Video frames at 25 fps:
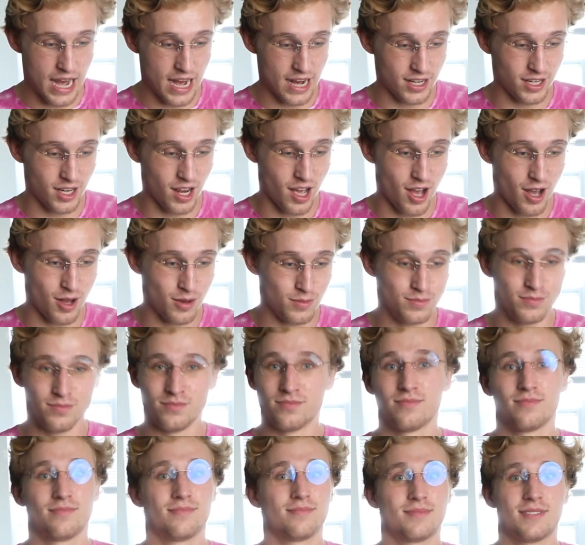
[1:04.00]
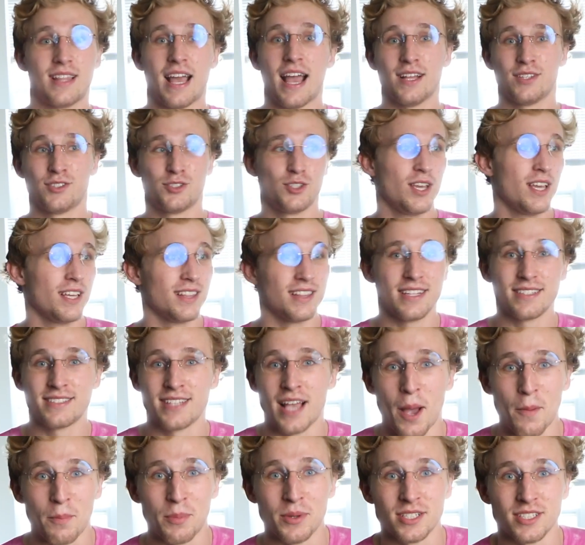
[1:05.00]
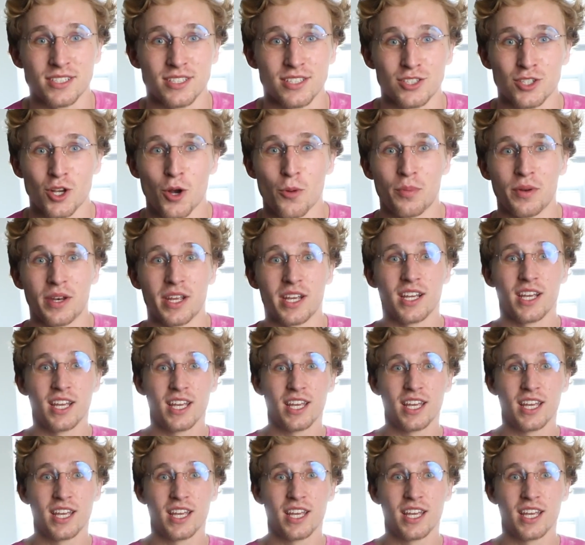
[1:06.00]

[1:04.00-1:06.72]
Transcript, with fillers: And um, that's it. Let's hop into this opening.